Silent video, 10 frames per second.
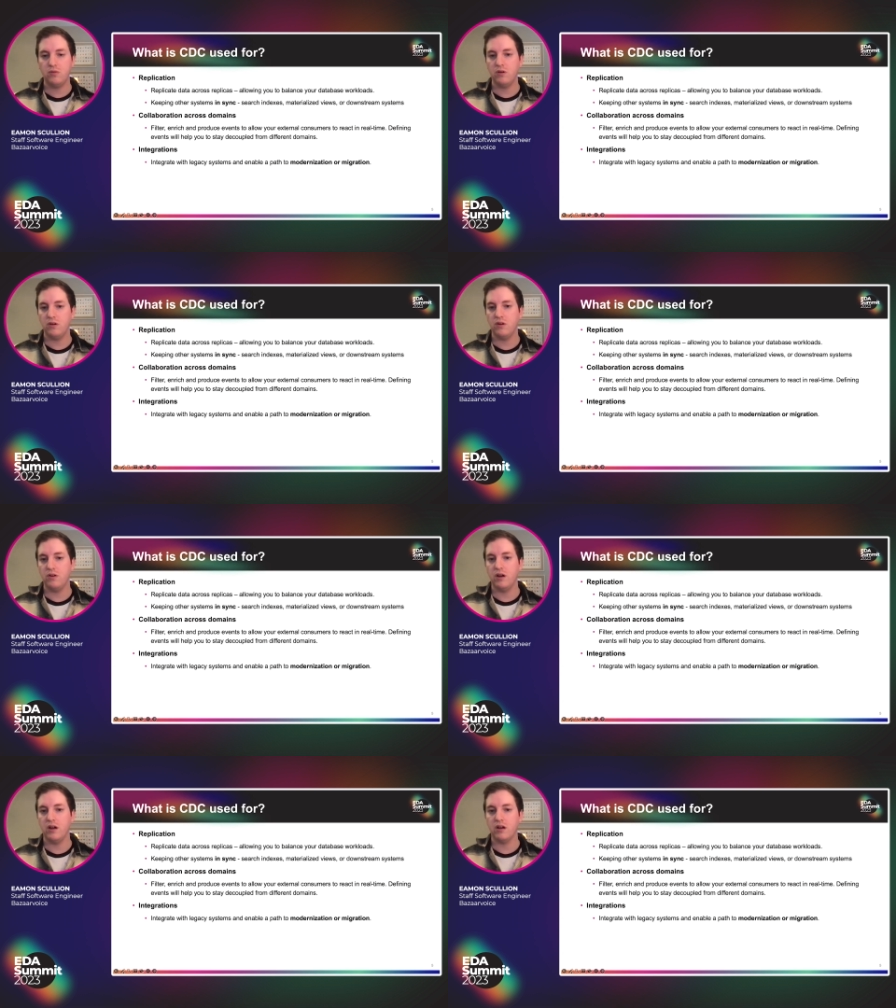where
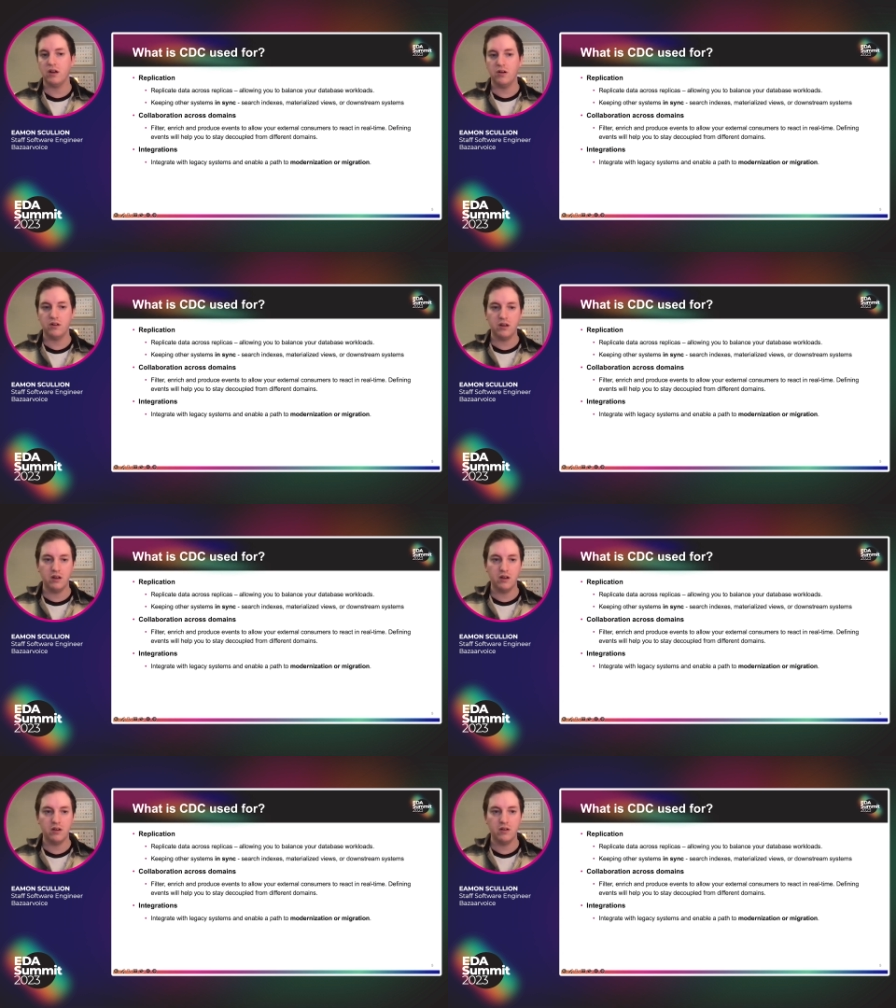you're
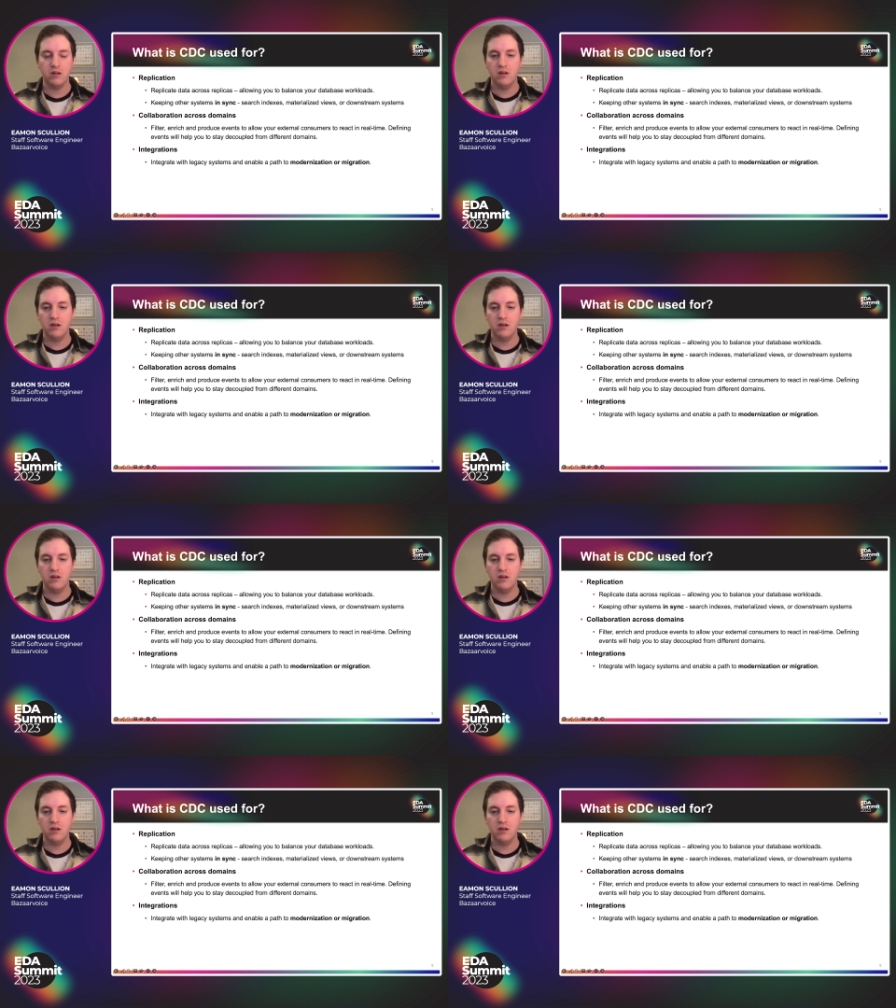calculating